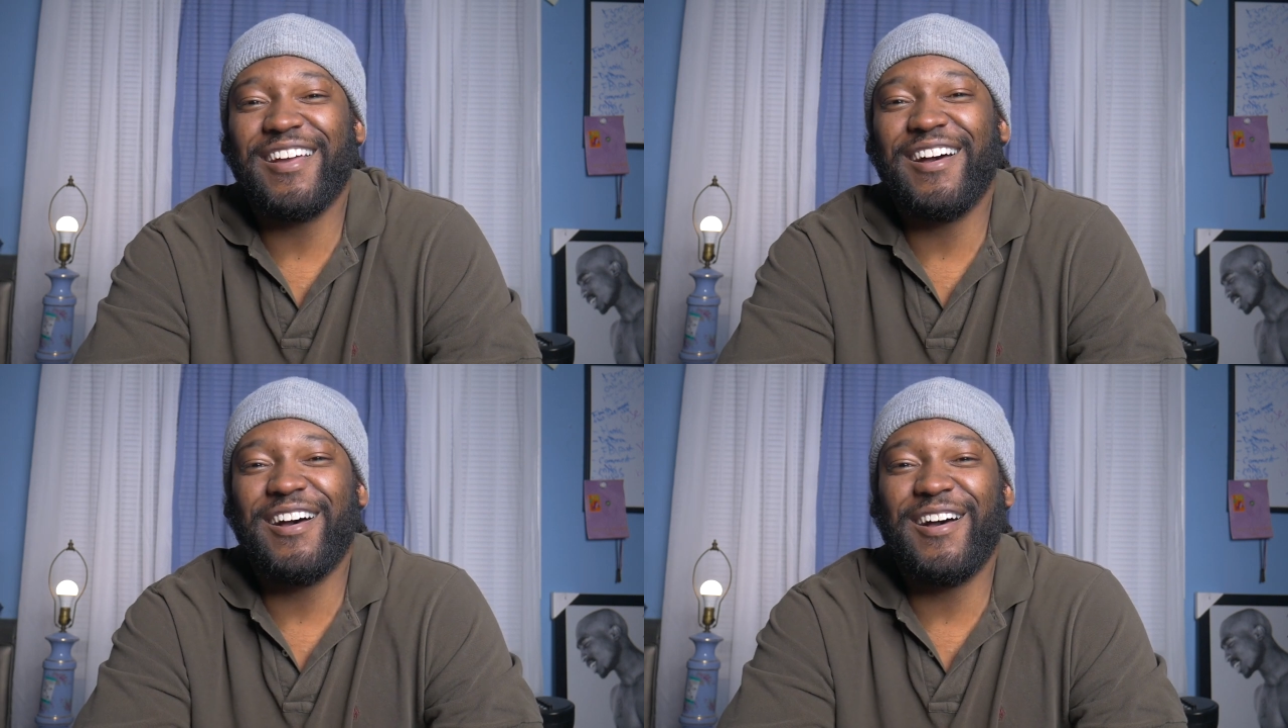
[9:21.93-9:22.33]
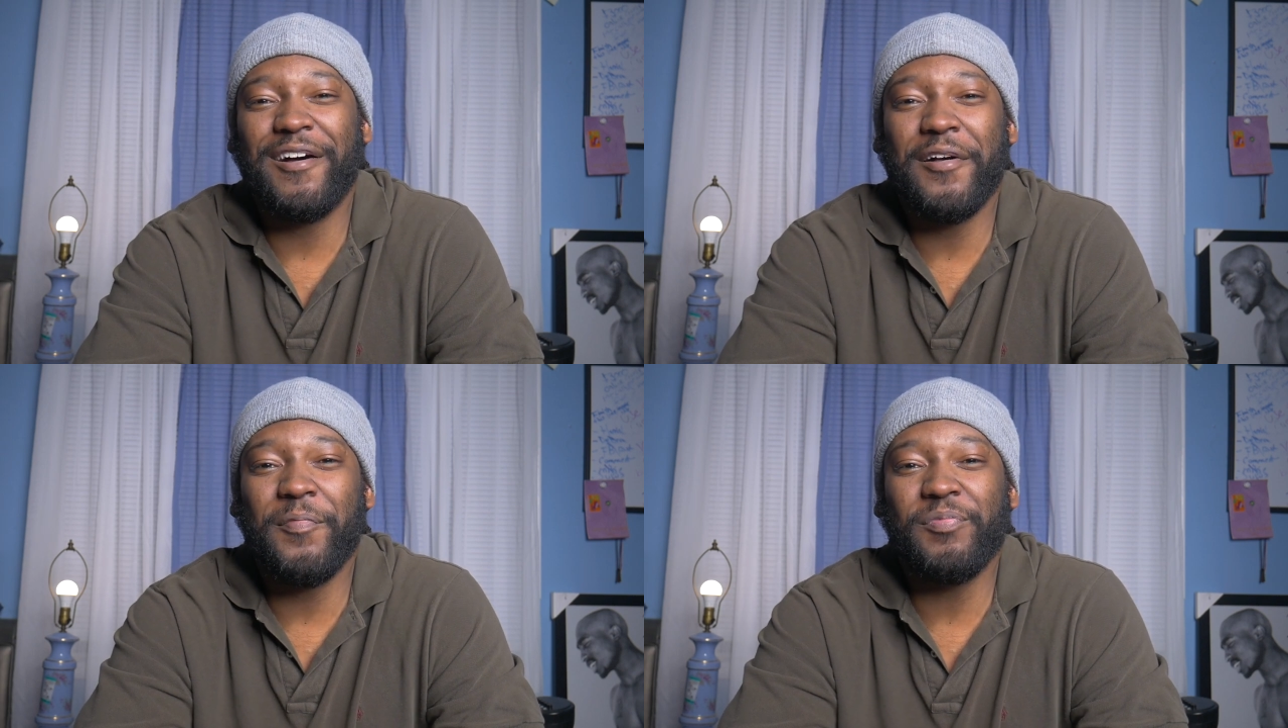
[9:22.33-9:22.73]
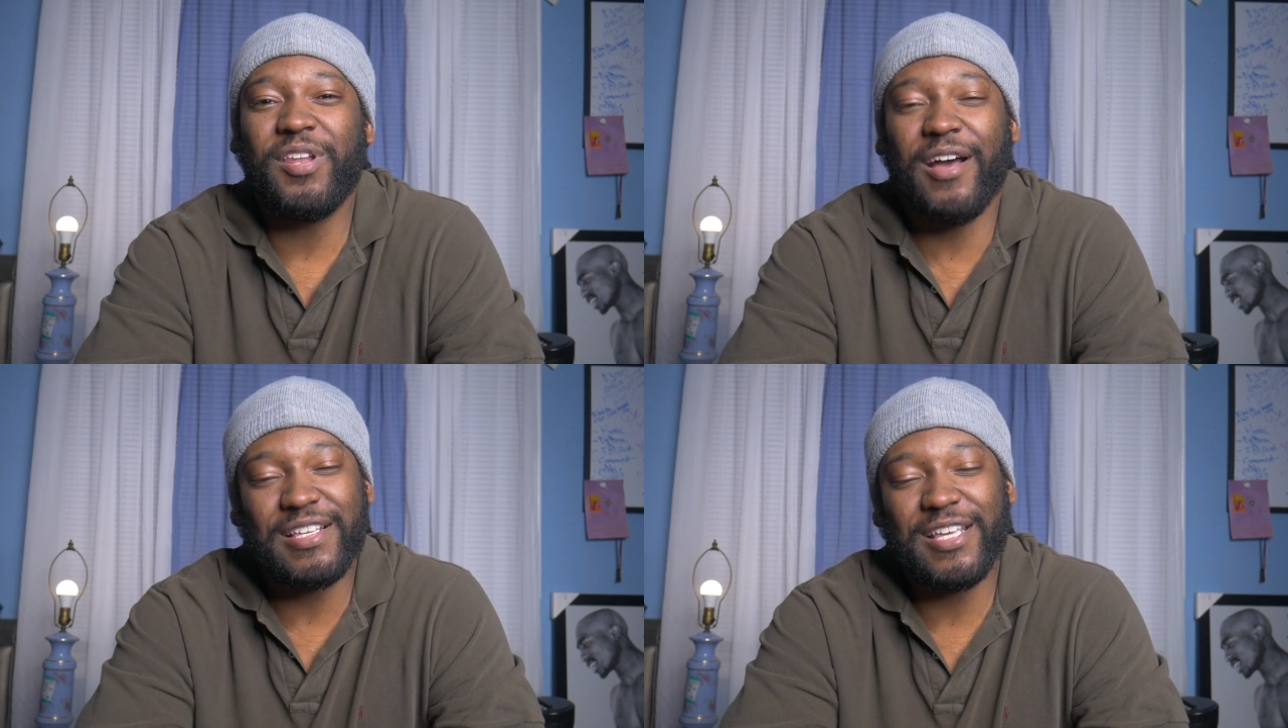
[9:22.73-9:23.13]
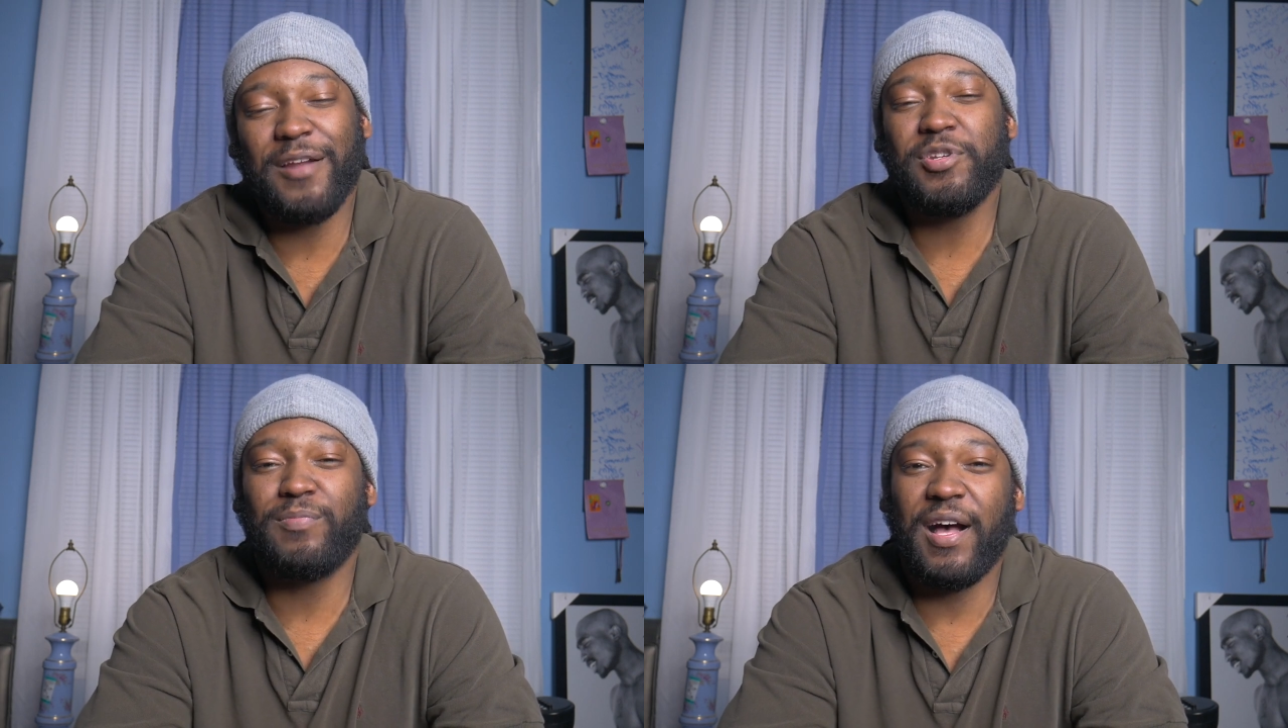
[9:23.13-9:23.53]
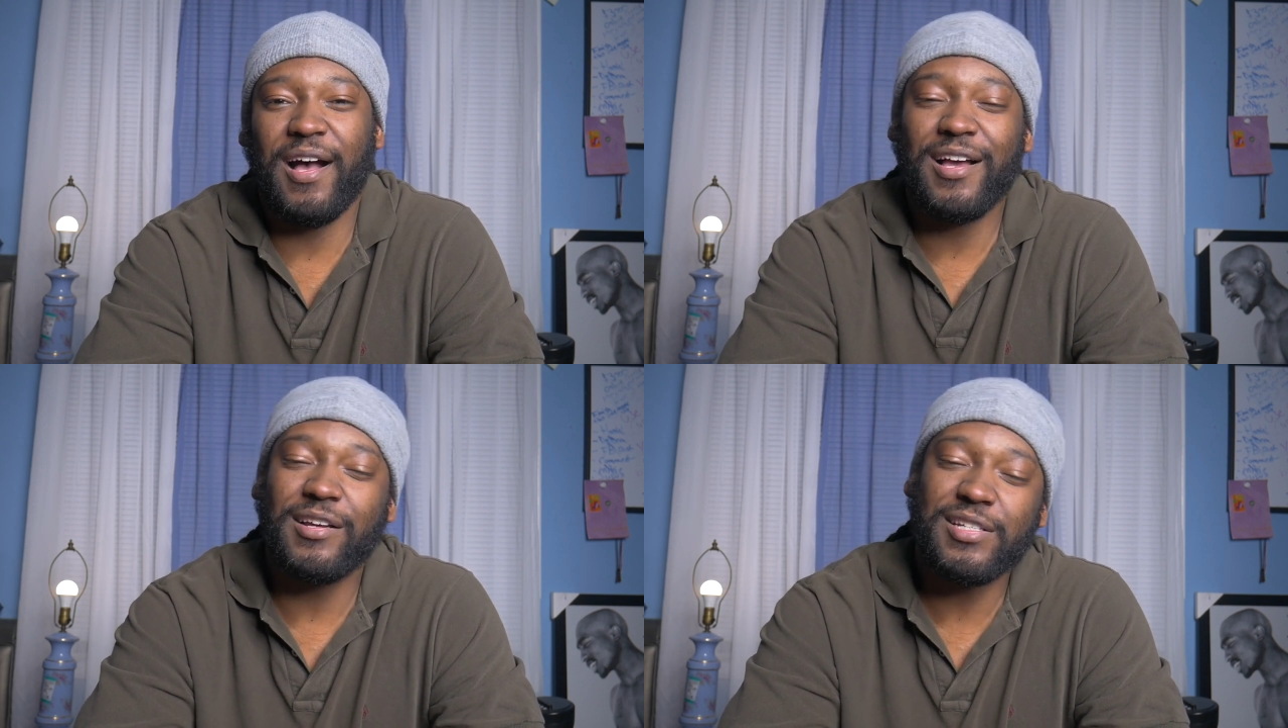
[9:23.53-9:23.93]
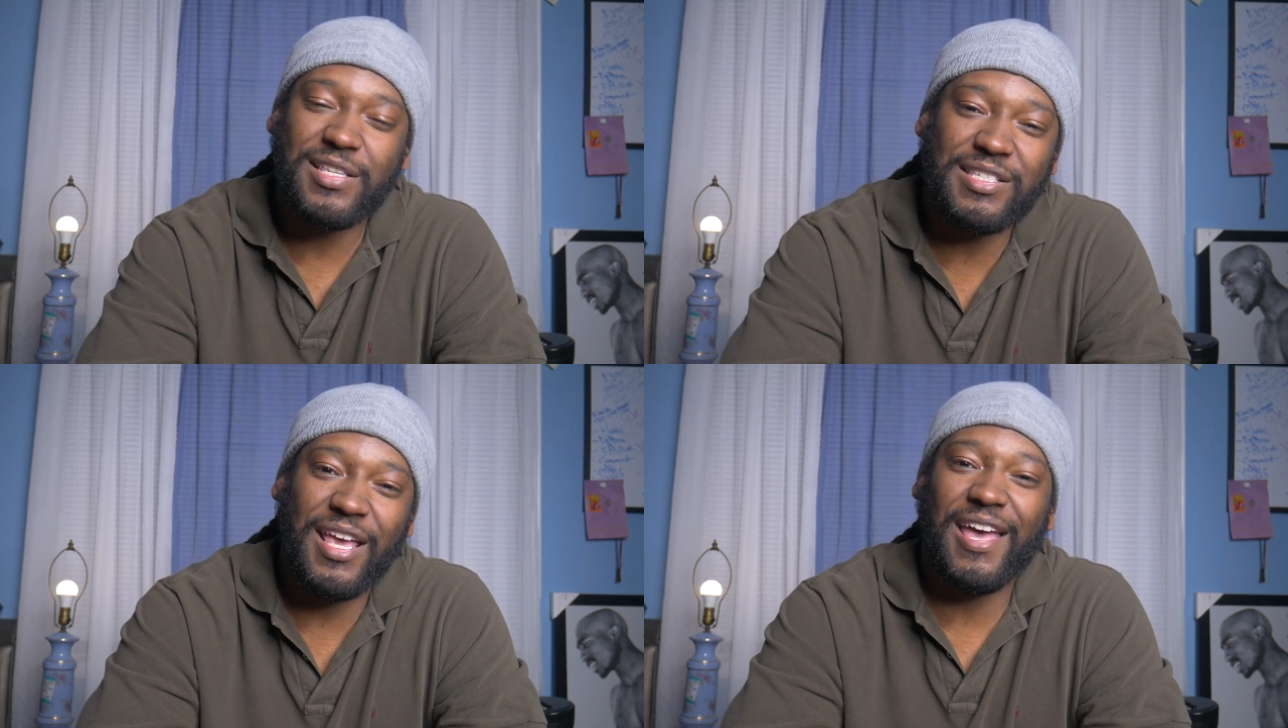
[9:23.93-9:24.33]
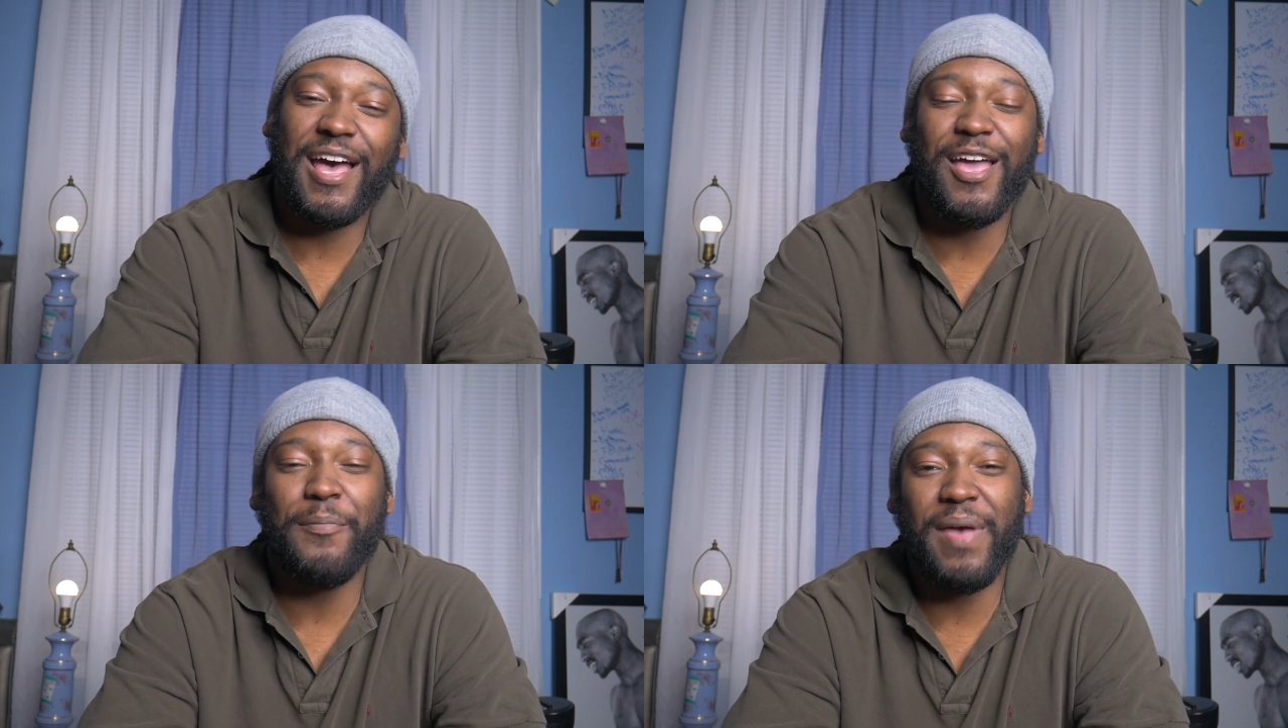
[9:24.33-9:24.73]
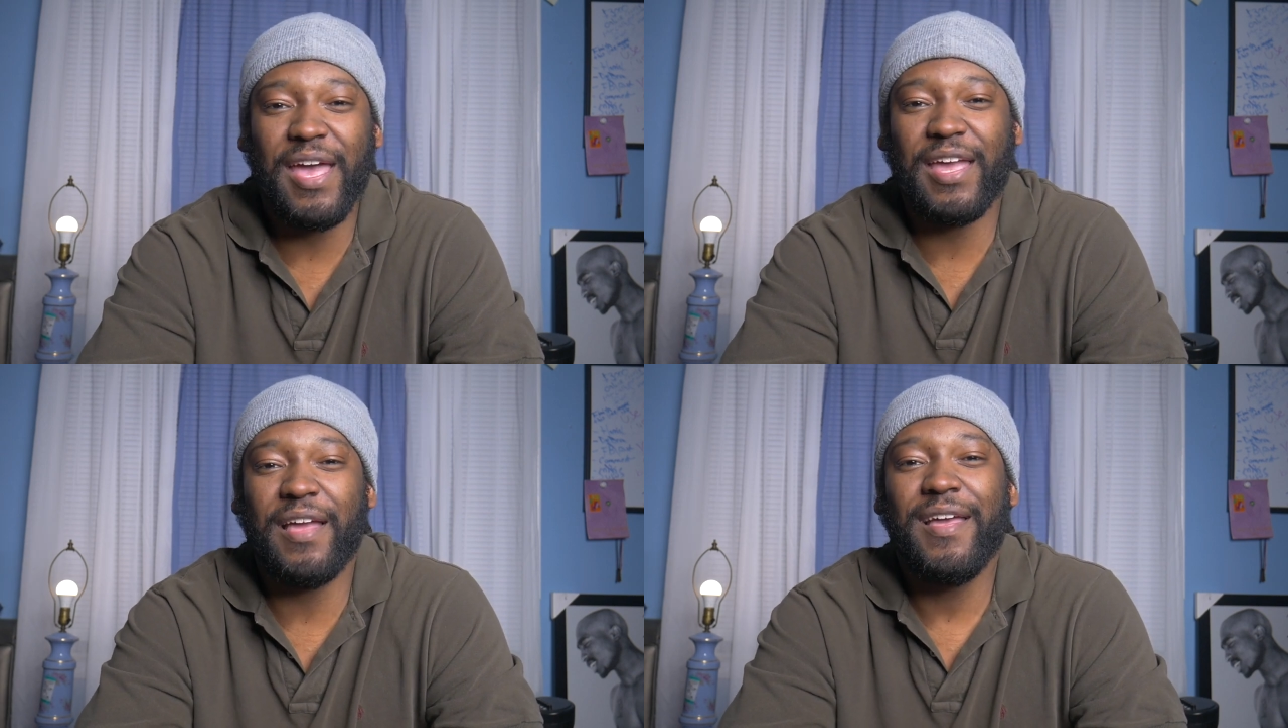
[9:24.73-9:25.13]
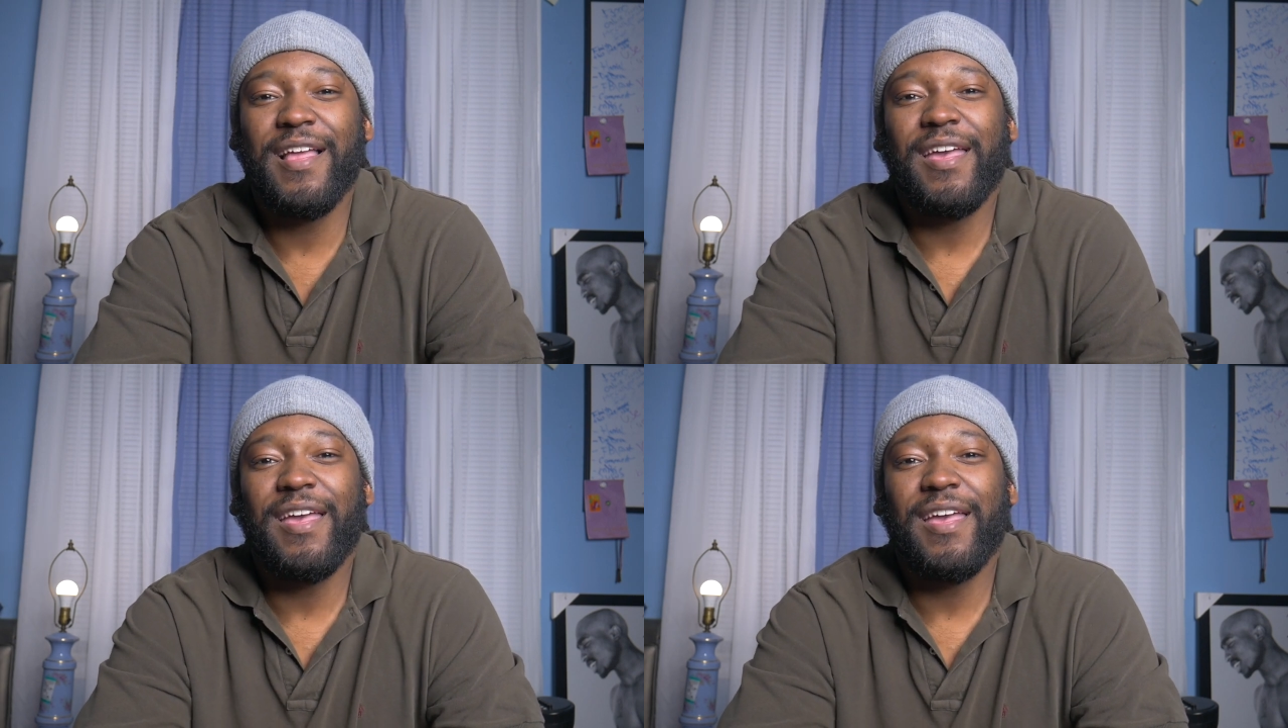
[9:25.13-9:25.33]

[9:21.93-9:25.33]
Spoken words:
you know, I said, I'm Jamal. She said, hi, I'm Megan.